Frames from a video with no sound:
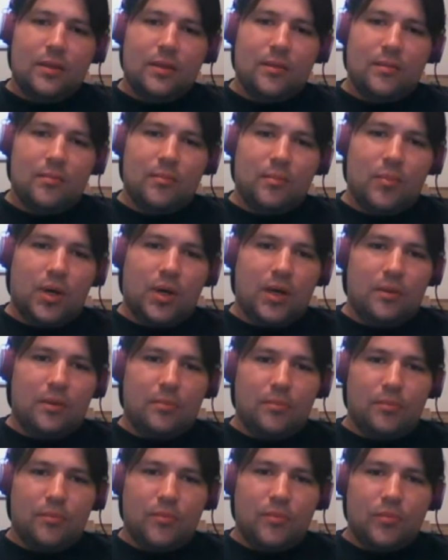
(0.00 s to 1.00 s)
But
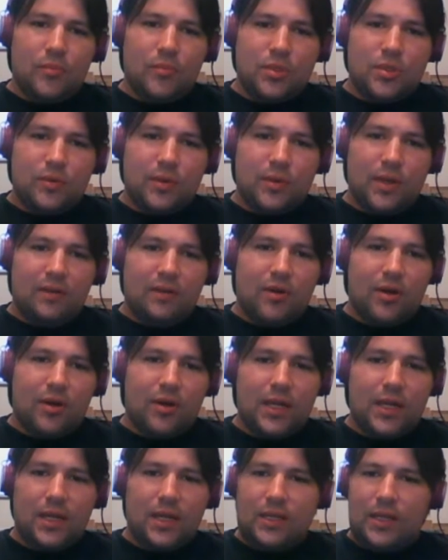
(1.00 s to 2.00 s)
so we have
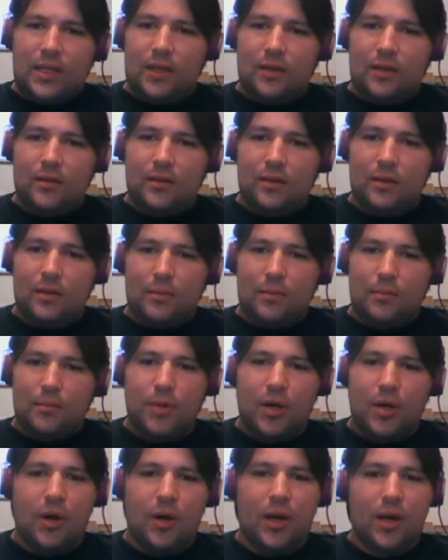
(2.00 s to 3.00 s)
Ardelia,
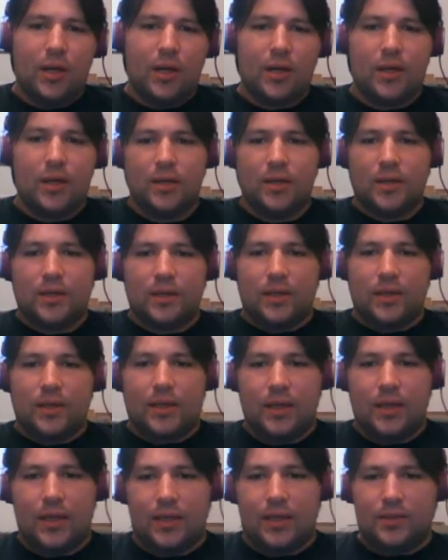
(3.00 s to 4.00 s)
Merak,
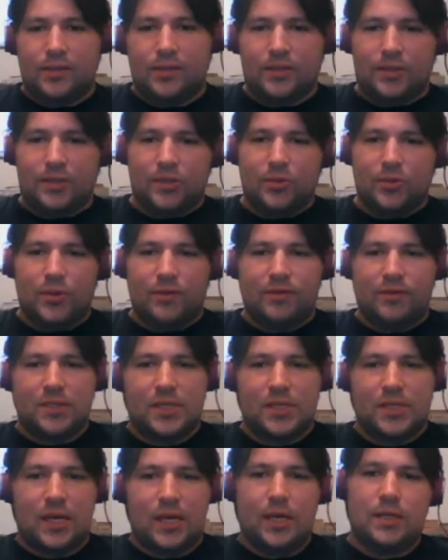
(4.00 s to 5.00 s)
and
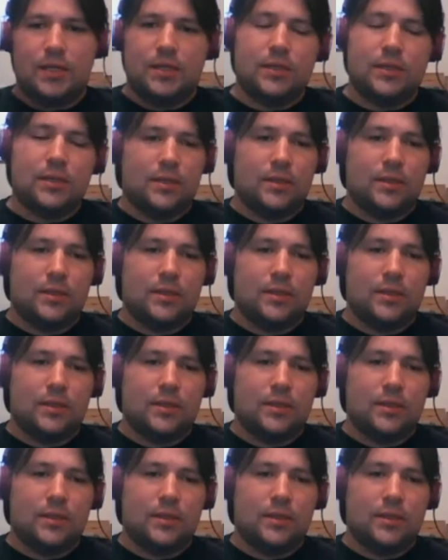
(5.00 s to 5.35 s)
Srinivasan.